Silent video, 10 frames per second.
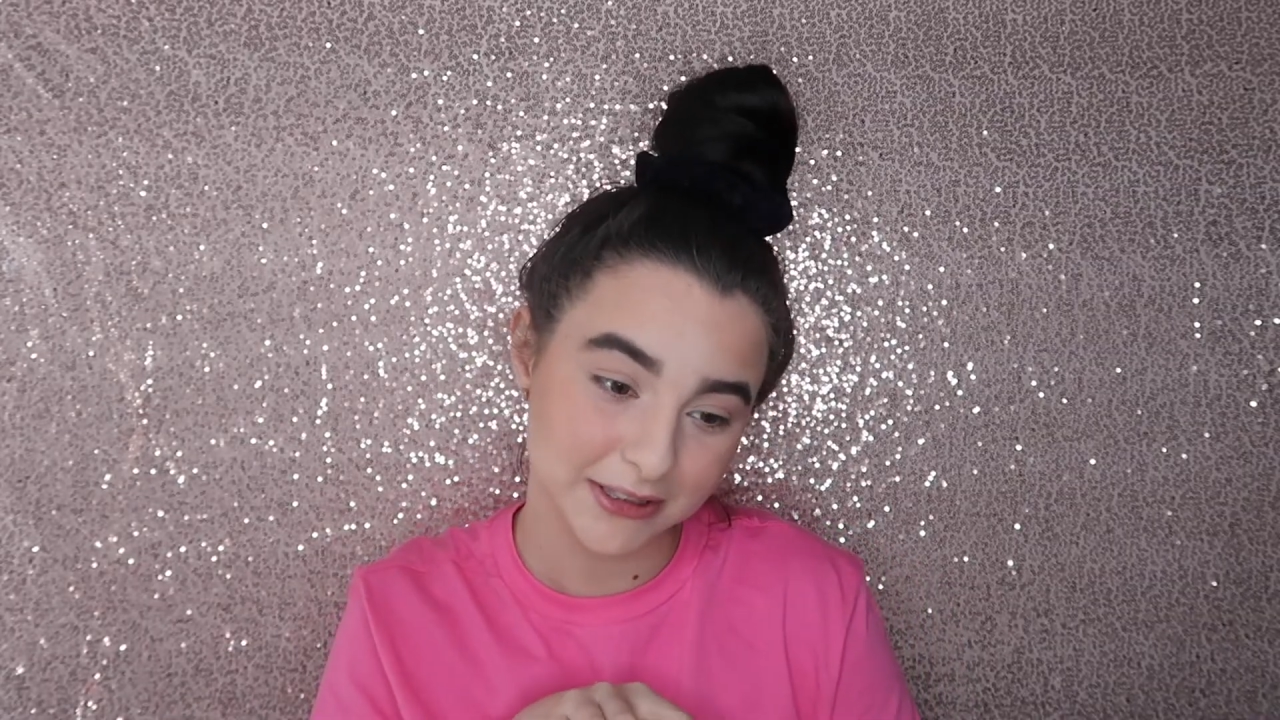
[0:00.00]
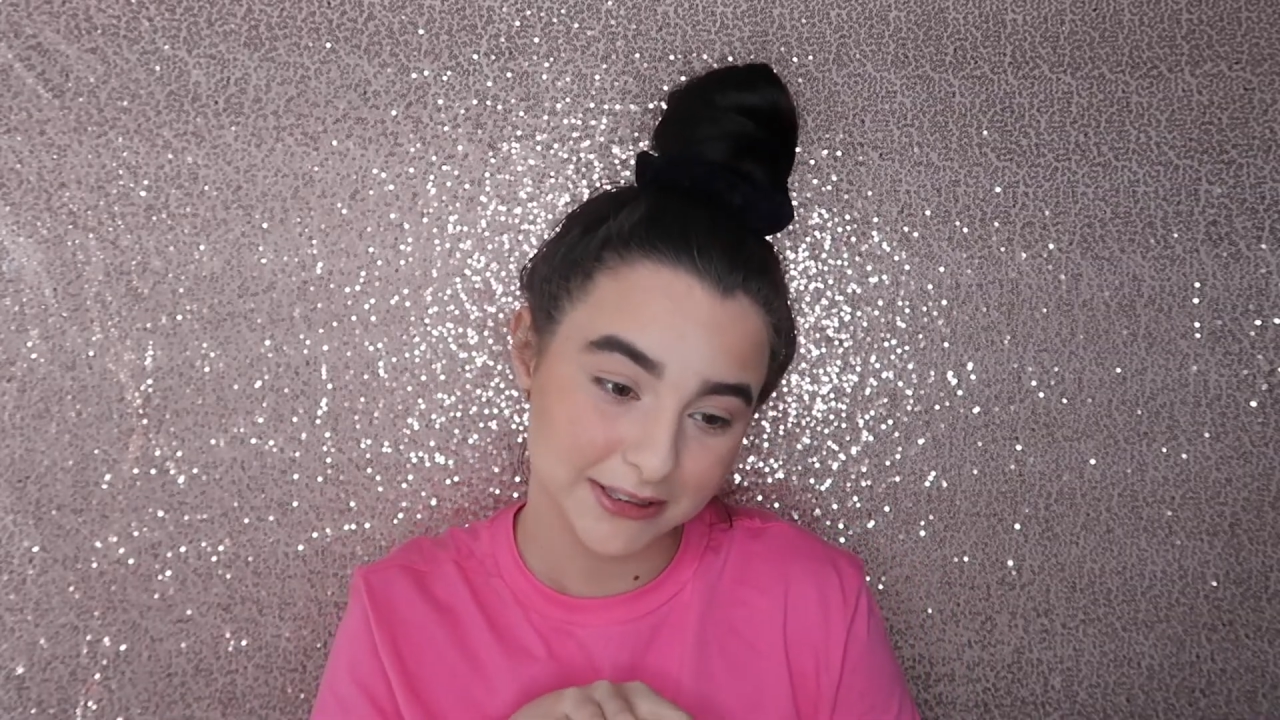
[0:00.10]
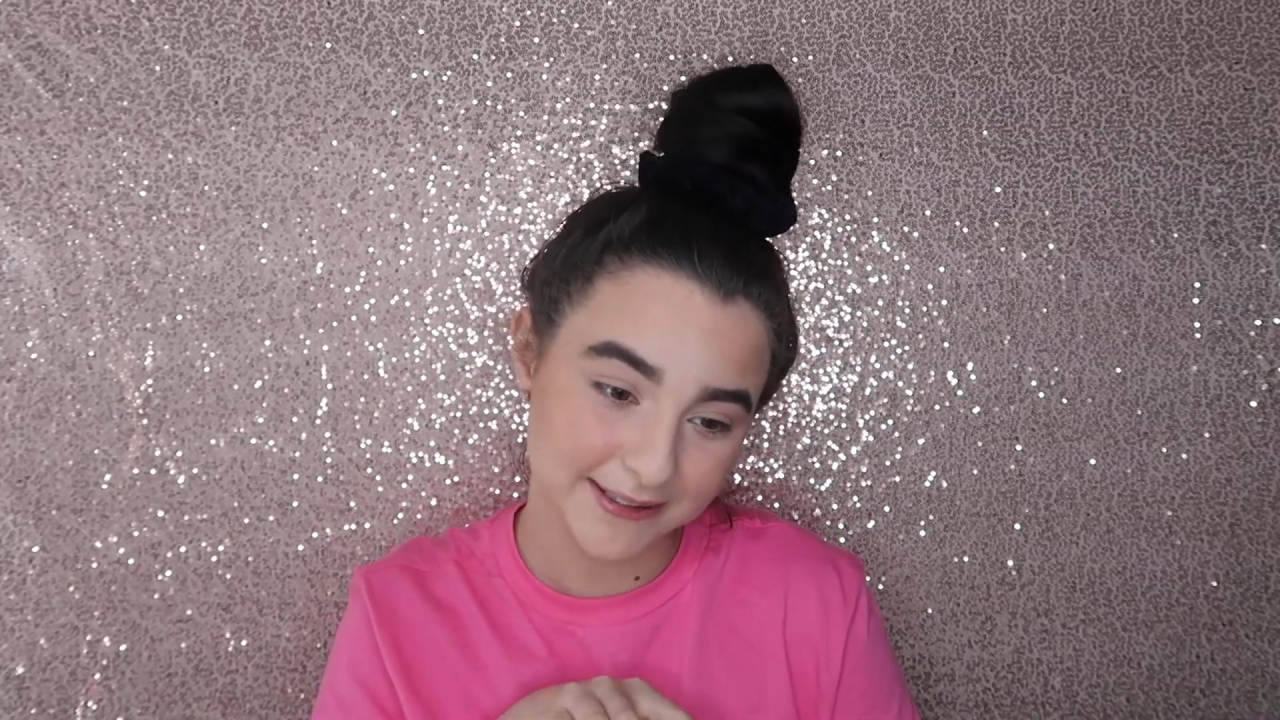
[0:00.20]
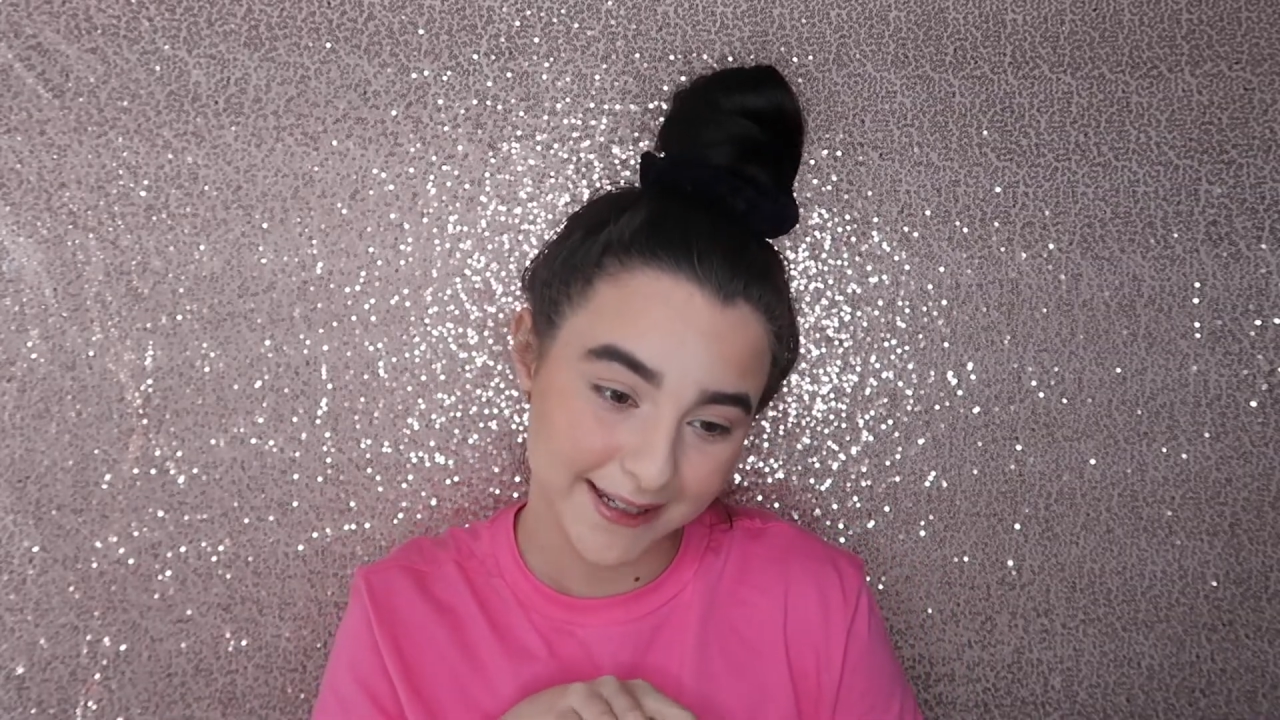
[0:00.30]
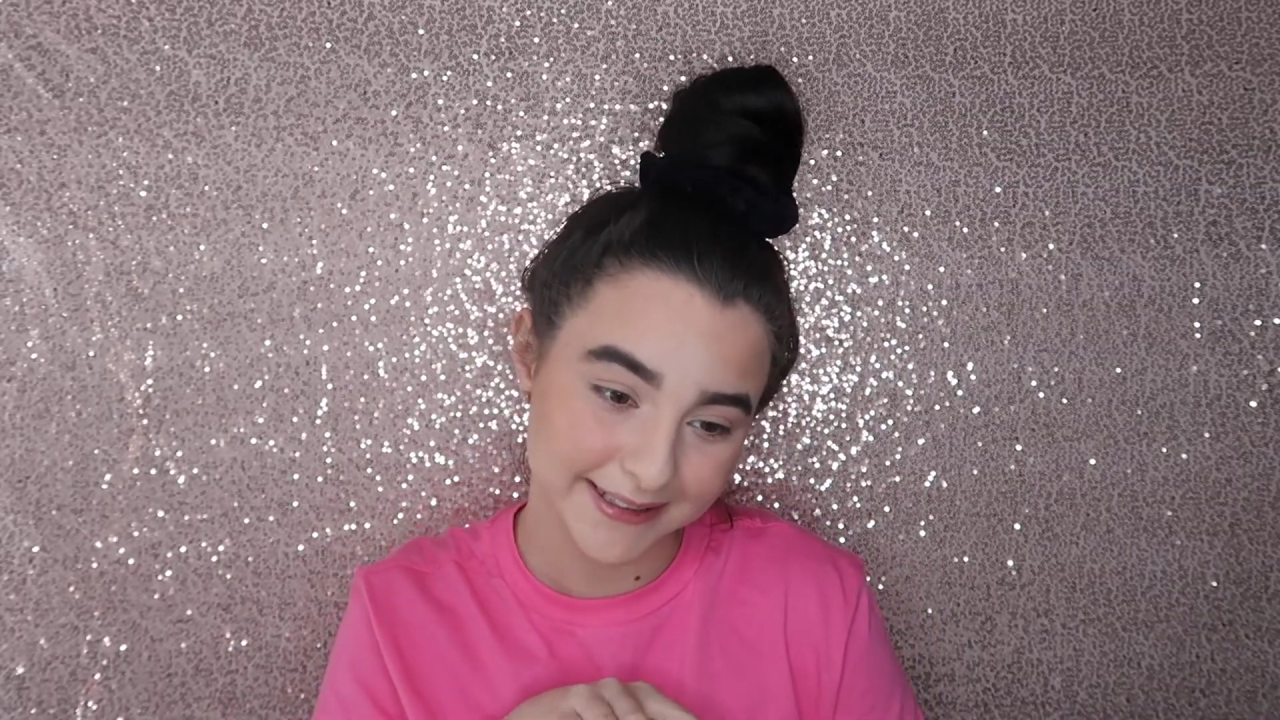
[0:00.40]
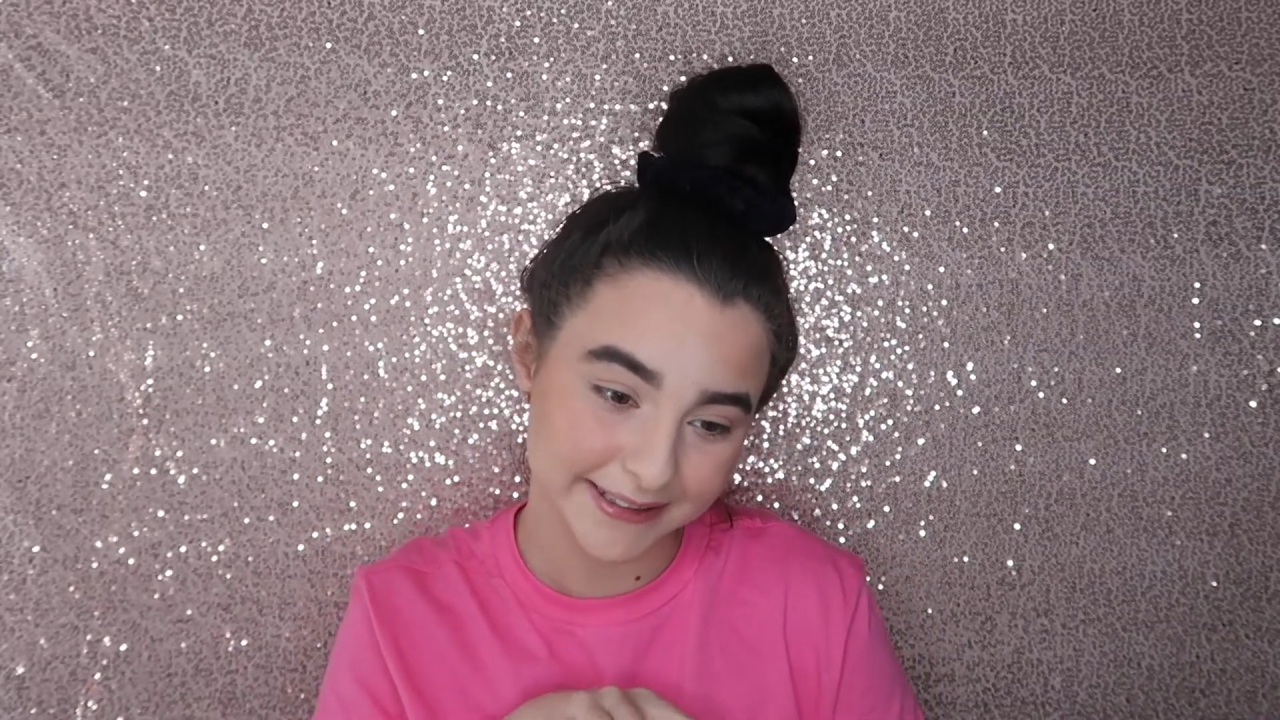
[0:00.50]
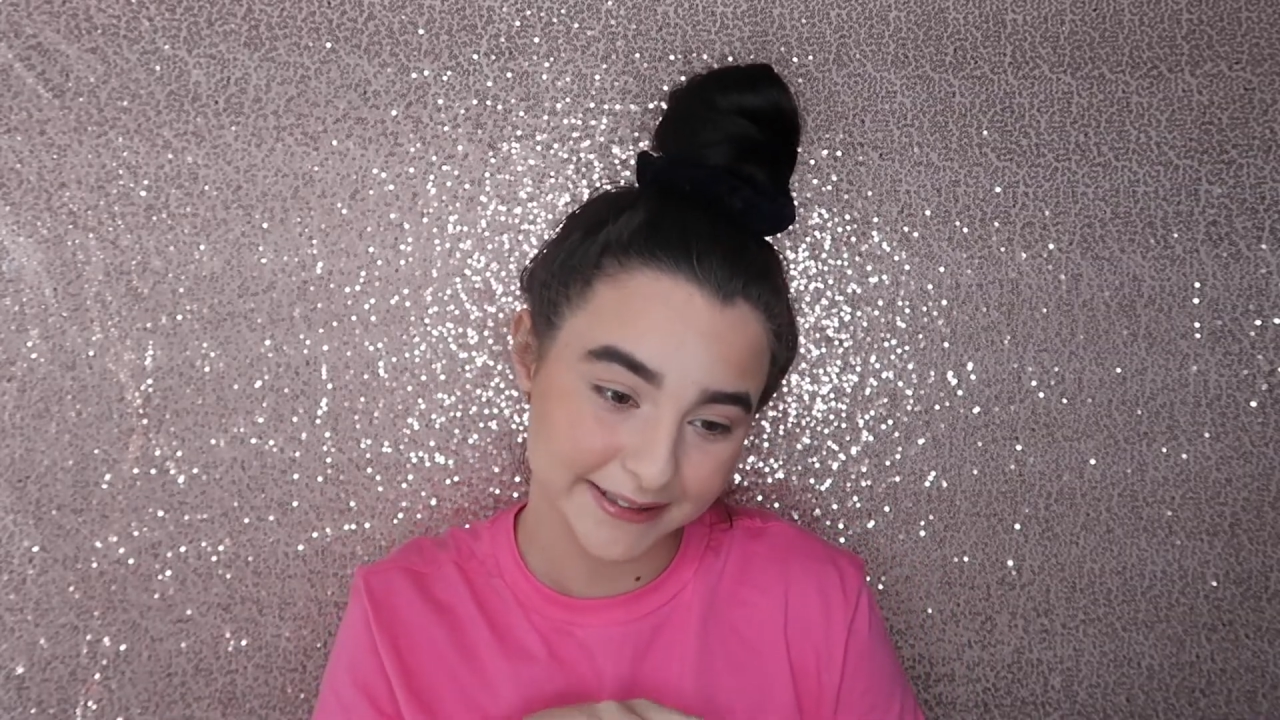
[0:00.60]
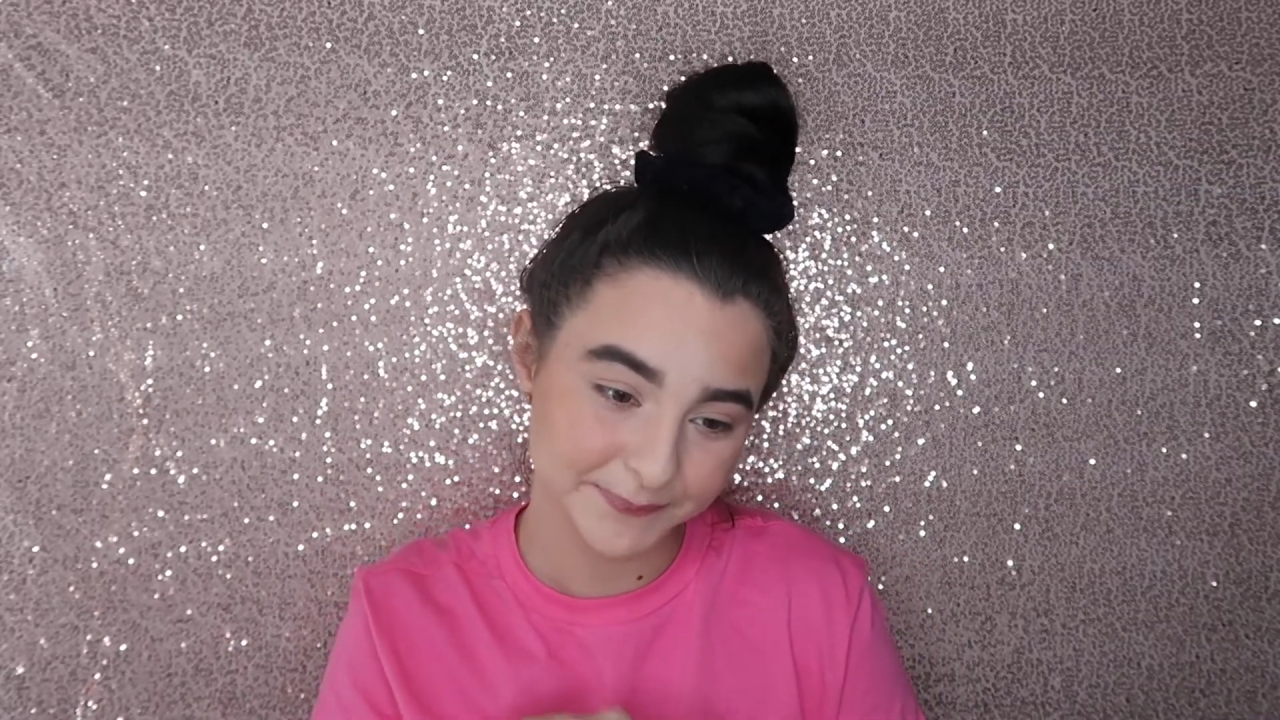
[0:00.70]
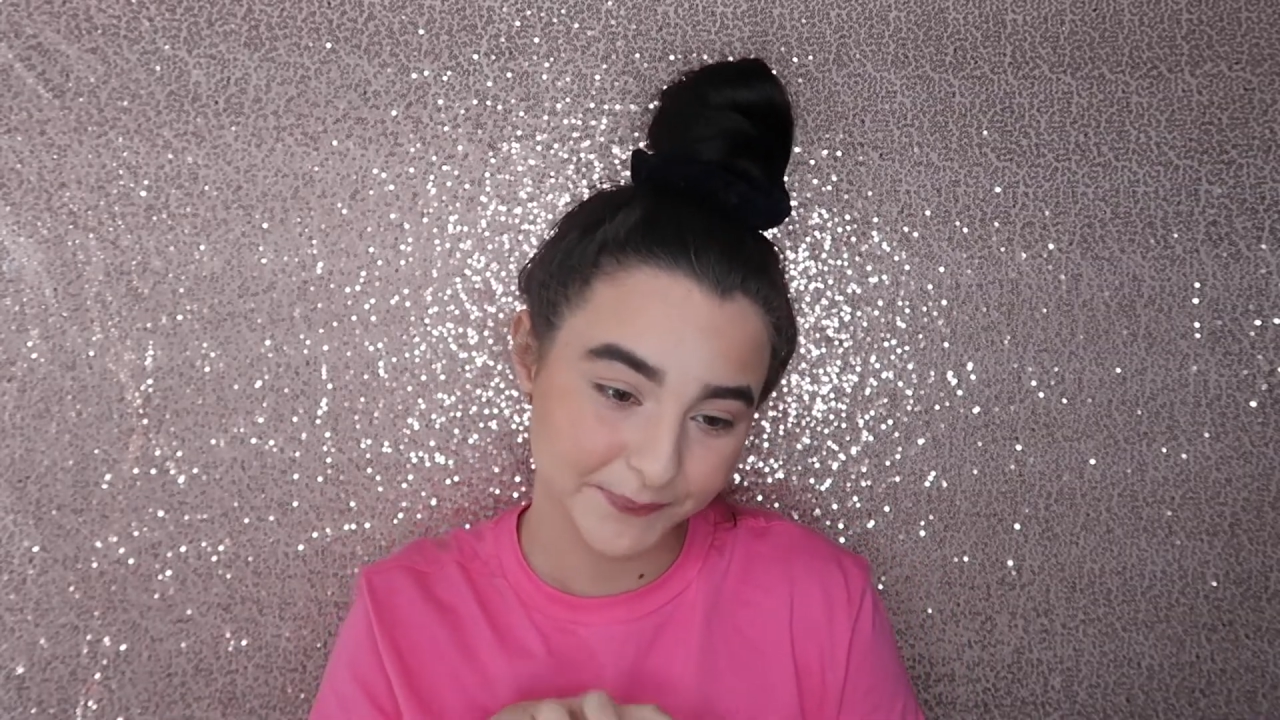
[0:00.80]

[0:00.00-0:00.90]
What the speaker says: decided